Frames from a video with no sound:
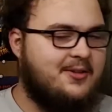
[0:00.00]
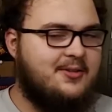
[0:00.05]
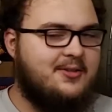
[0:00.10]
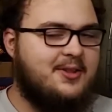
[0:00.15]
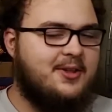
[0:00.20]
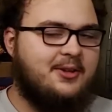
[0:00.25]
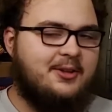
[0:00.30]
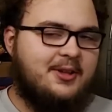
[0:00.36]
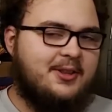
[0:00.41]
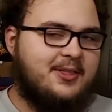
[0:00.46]

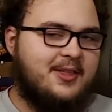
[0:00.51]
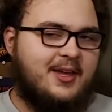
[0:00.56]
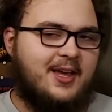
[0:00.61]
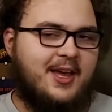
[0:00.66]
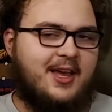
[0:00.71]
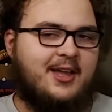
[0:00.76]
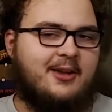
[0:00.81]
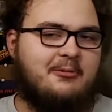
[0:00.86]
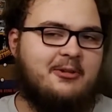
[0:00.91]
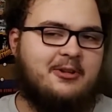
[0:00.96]
The only thing
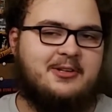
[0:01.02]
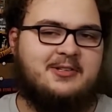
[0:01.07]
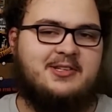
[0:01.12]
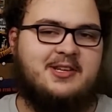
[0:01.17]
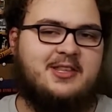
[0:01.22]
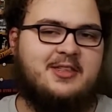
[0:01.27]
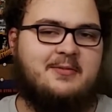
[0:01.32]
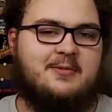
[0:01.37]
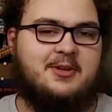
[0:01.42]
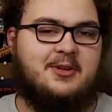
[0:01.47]
I can really
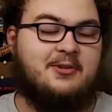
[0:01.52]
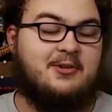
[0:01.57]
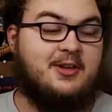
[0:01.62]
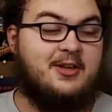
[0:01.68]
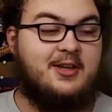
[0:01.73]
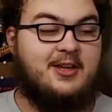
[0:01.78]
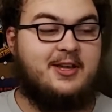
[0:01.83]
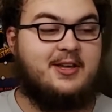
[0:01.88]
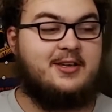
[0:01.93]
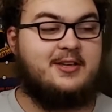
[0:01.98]
see them
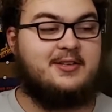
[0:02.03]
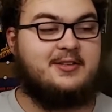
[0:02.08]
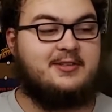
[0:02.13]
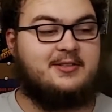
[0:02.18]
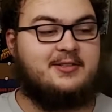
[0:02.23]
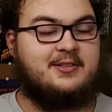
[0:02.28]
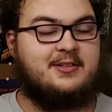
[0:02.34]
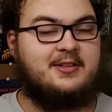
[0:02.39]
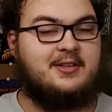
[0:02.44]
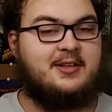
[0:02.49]
doing
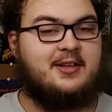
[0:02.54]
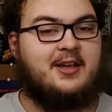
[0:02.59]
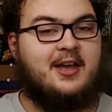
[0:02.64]
is,